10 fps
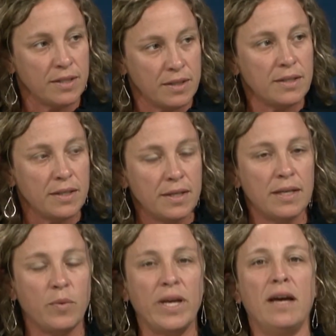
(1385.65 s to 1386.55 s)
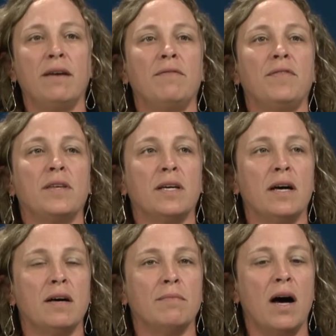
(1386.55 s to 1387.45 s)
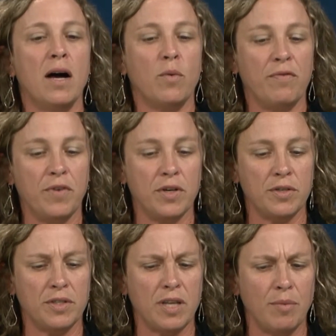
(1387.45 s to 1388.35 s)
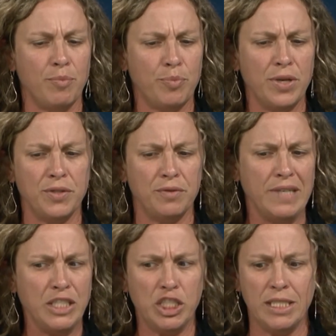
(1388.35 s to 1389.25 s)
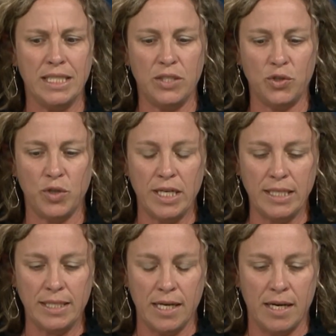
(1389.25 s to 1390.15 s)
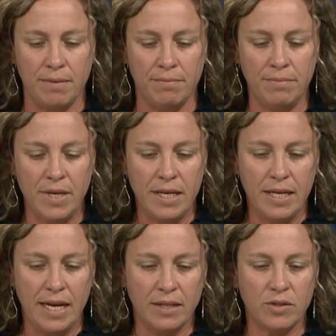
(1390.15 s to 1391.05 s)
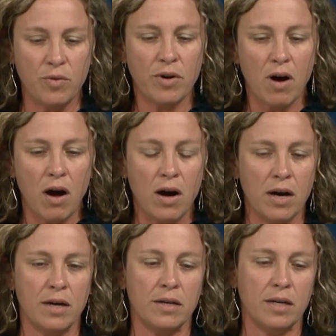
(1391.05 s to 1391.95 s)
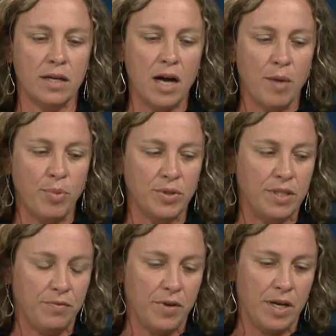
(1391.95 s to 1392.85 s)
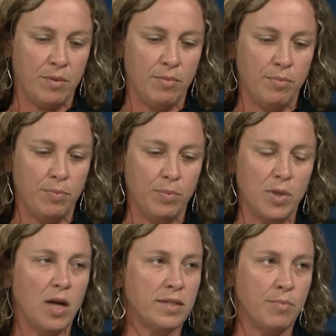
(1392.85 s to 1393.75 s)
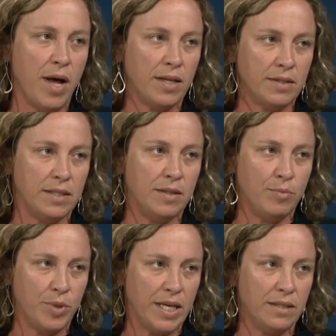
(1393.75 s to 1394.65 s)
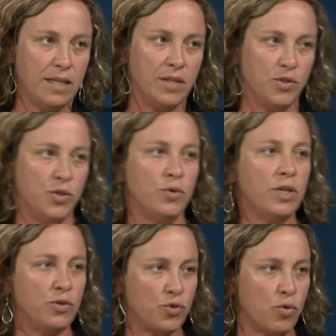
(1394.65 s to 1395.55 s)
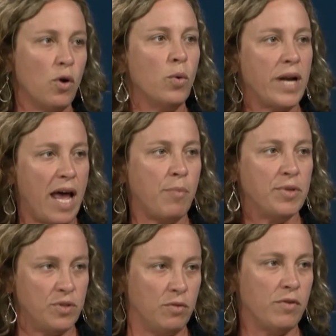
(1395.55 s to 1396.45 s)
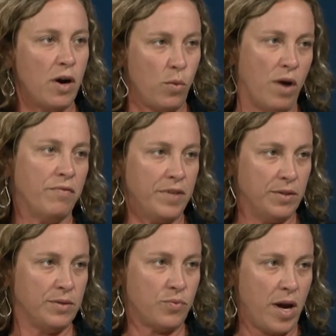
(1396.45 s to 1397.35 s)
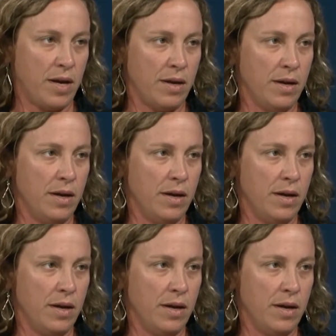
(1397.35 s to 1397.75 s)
Yes. We have the um, Aquifer Sub Preservation District. Um, and so there are a couple different laws and policies in place that do control what happens over our well fields, right? Mm.